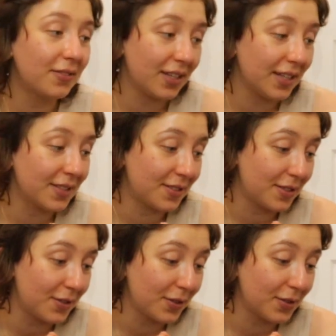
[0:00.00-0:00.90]
of
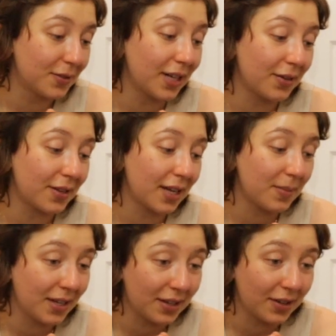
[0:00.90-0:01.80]
things to do now that
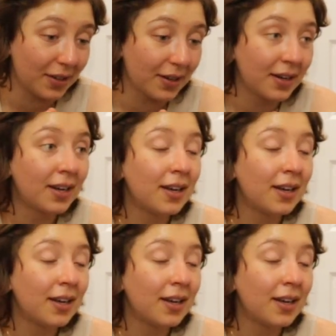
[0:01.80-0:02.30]
I'm here